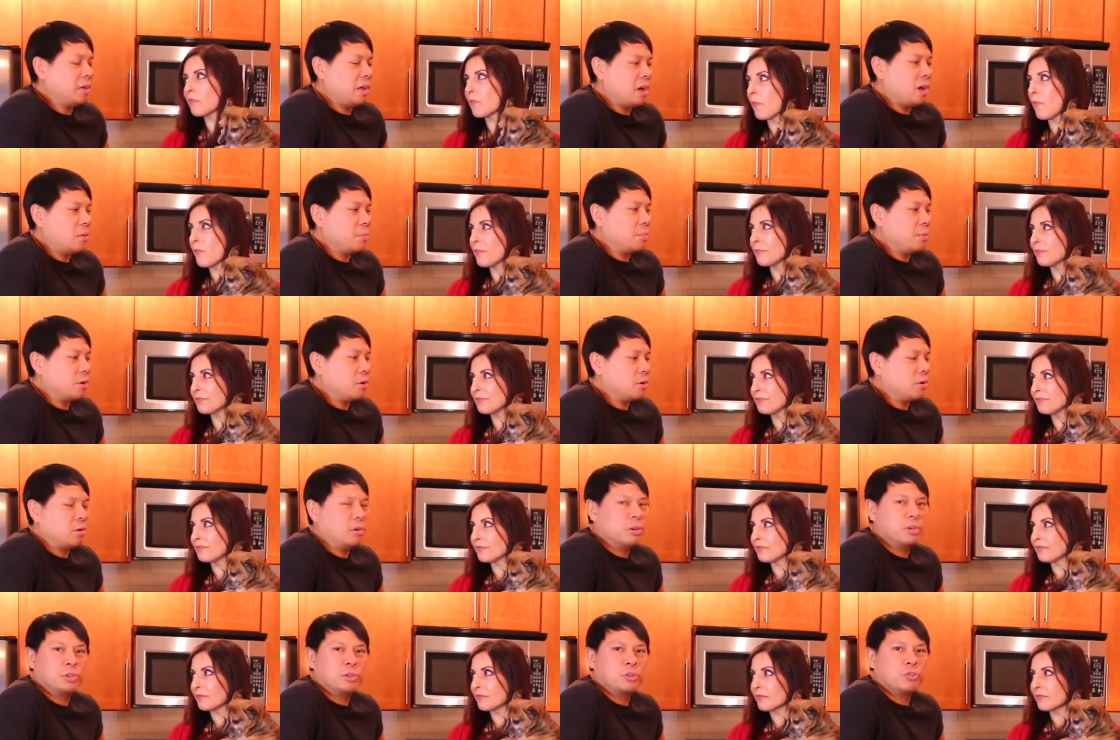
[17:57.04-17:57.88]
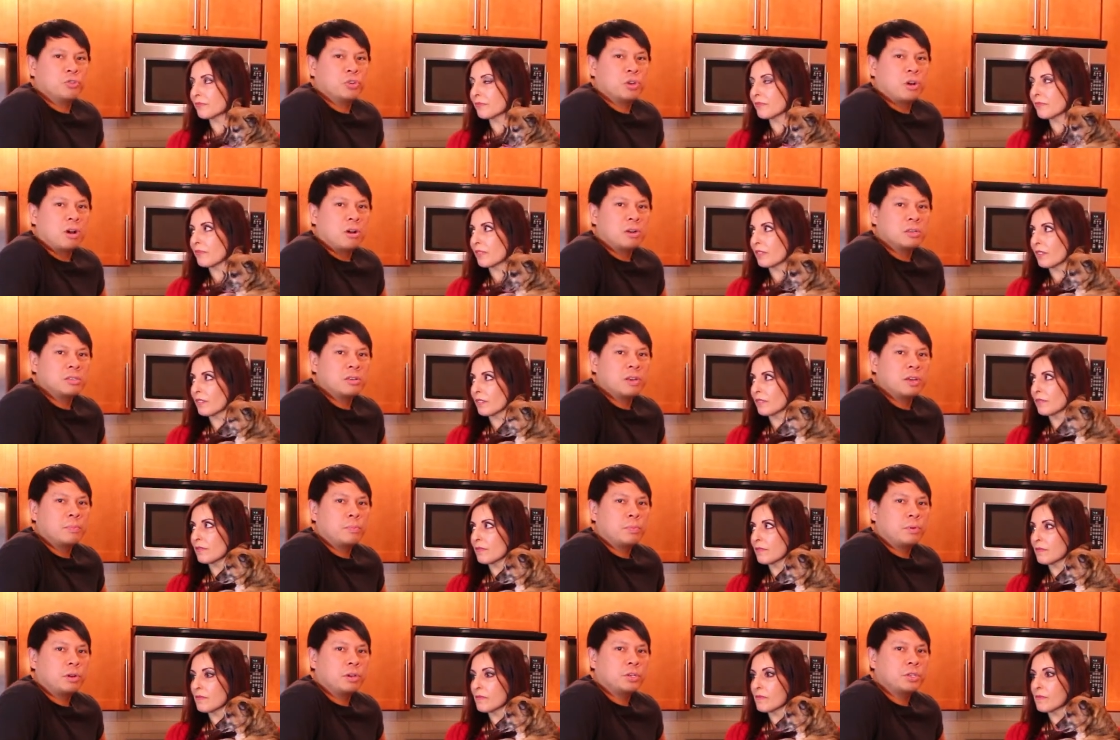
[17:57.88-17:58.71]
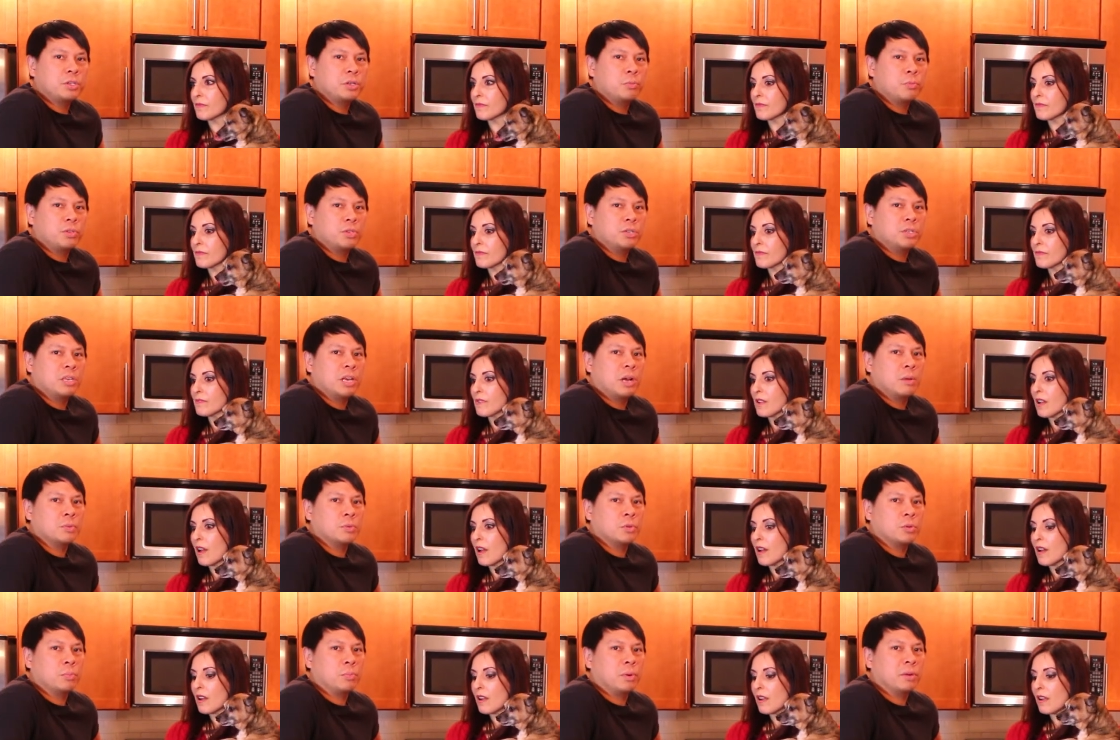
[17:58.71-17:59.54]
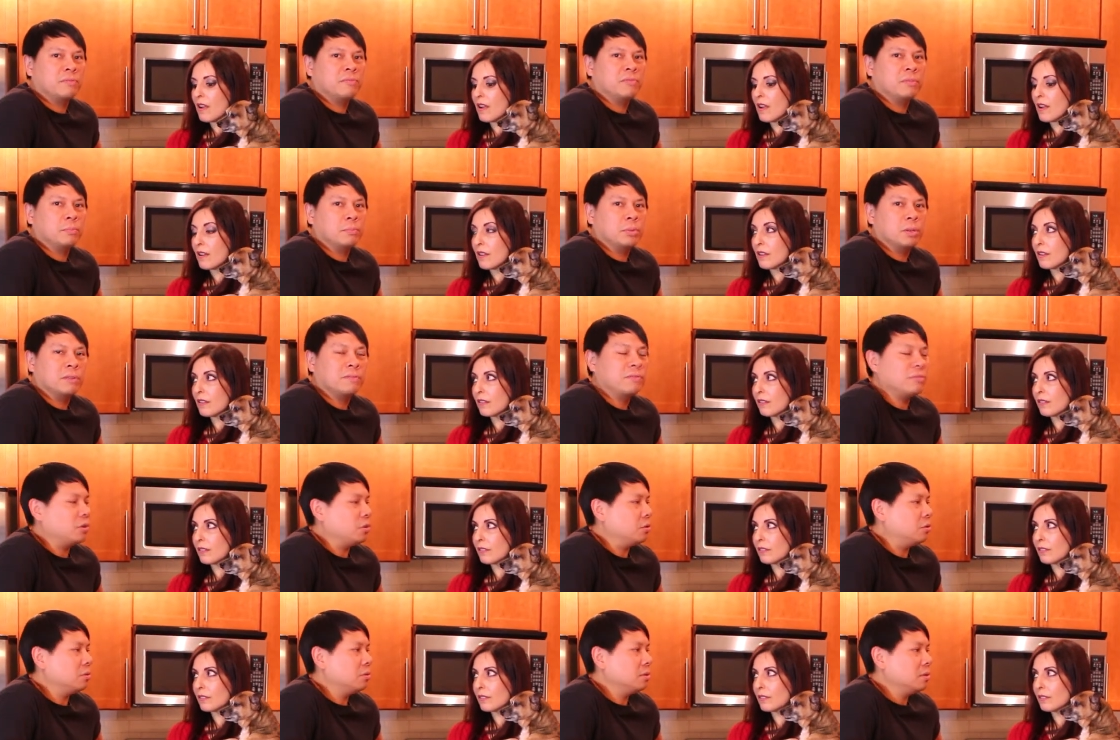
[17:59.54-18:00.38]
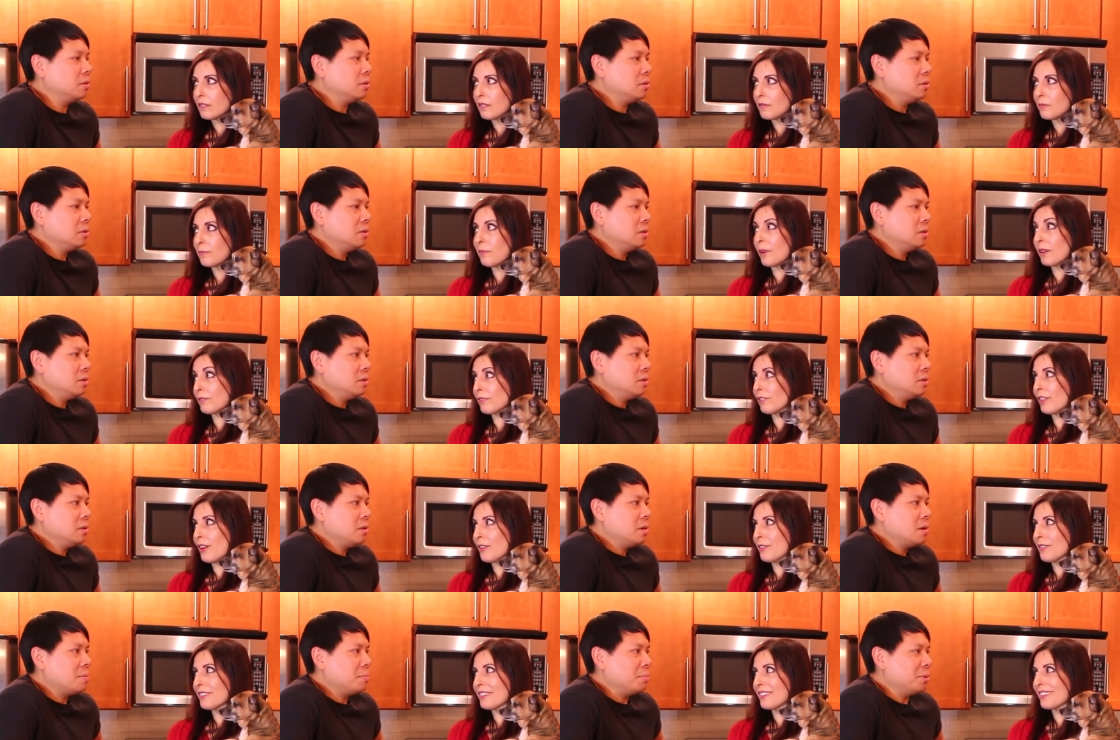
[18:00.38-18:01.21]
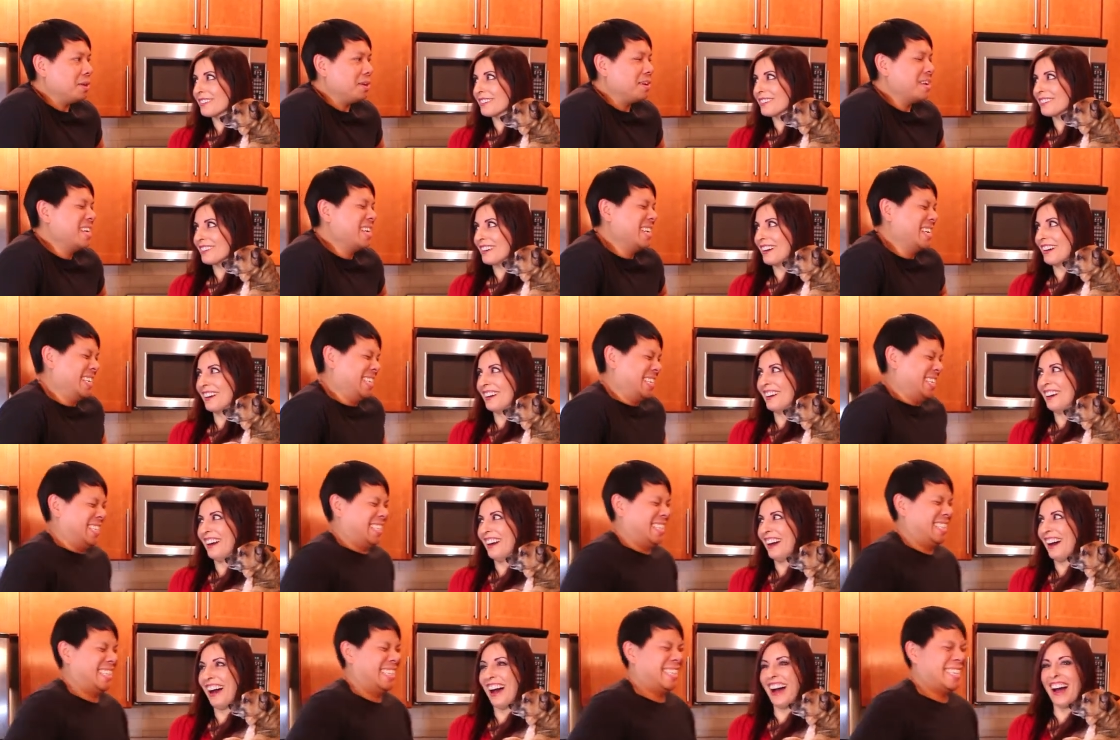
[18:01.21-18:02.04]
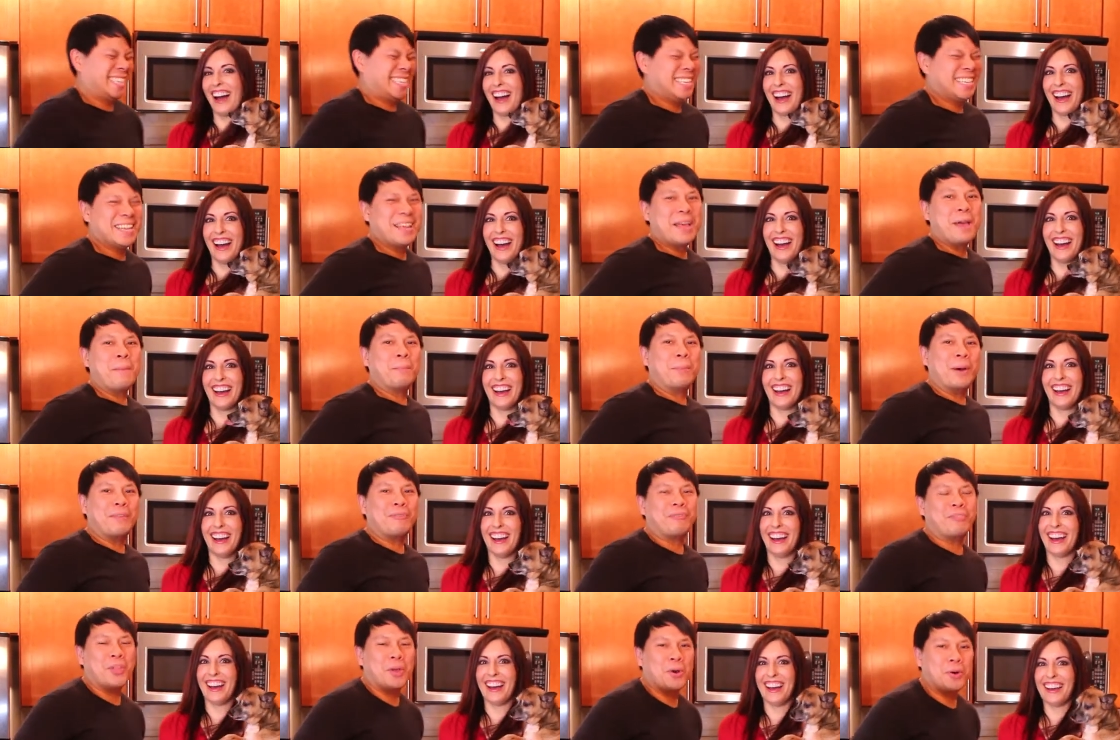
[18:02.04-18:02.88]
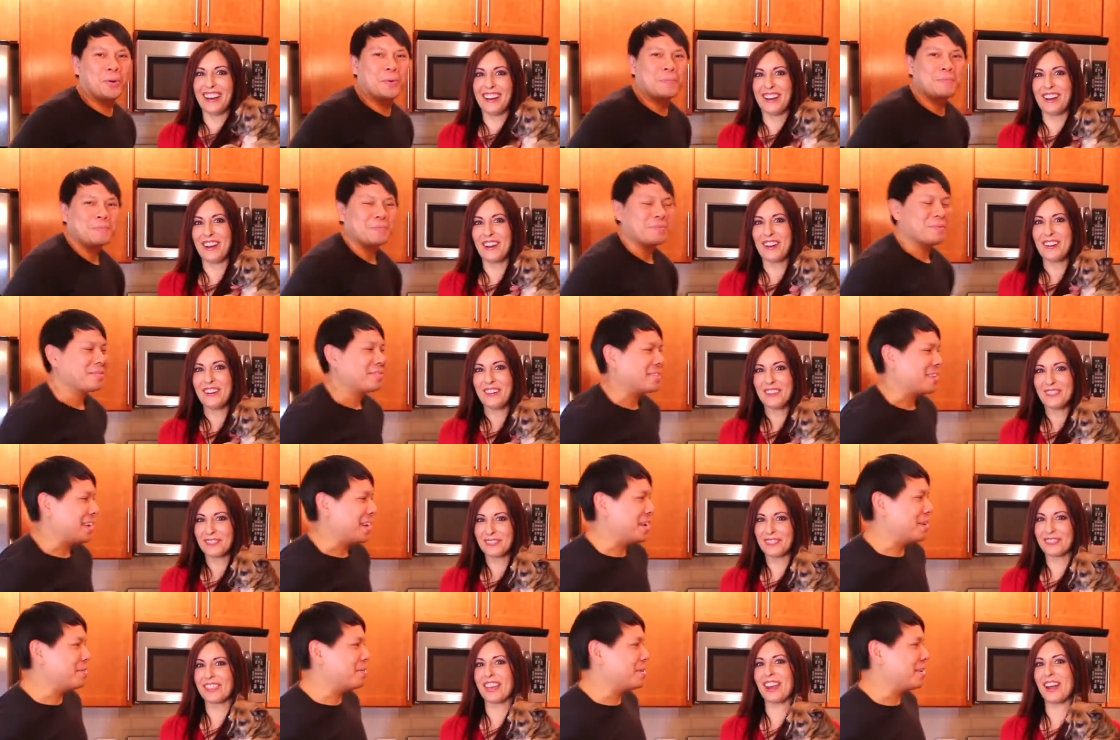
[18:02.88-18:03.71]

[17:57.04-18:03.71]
Speaker 1: they help encourage nitric oxide production, which is helps with blood blood flow.
Speaker 2: Blood flow.
Speaker 1: Blood. Blood flow. And